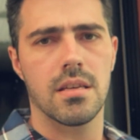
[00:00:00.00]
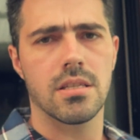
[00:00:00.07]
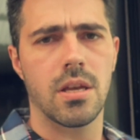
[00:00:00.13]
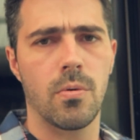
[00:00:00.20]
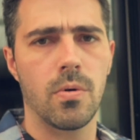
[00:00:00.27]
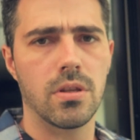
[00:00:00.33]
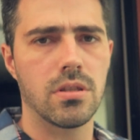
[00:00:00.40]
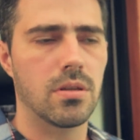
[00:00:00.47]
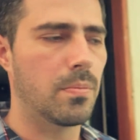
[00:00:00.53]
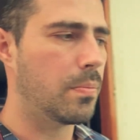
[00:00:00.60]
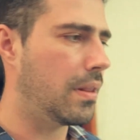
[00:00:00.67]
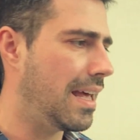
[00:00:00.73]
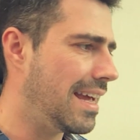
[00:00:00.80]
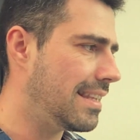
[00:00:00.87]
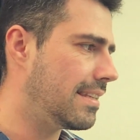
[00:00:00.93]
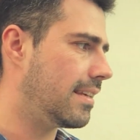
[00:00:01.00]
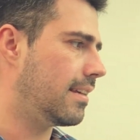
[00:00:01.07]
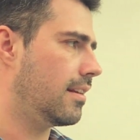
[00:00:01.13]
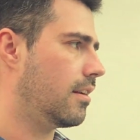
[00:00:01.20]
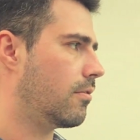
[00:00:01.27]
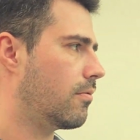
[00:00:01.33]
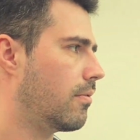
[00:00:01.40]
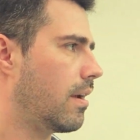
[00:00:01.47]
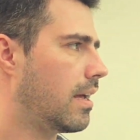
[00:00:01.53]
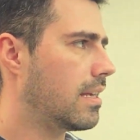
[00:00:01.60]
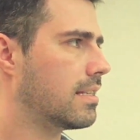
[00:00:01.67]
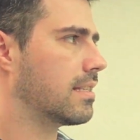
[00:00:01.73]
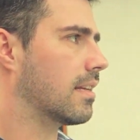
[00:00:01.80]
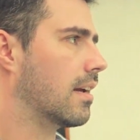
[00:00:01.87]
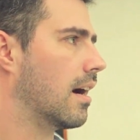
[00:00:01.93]
So what to plant in a
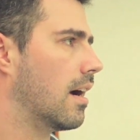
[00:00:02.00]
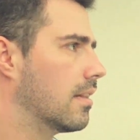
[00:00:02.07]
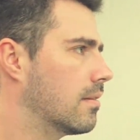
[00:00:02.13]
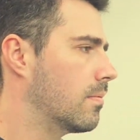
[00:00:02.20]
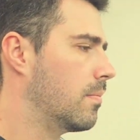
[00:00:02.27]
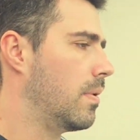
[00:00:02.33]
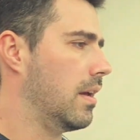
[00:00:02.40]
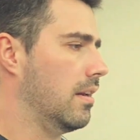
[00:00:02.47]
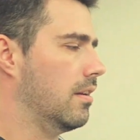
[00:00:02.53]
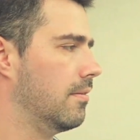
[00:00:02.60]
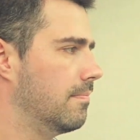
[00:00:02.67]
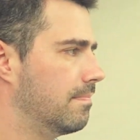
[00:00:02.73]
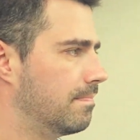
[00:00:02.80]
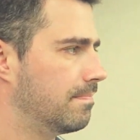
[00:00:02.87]
raised garden bed?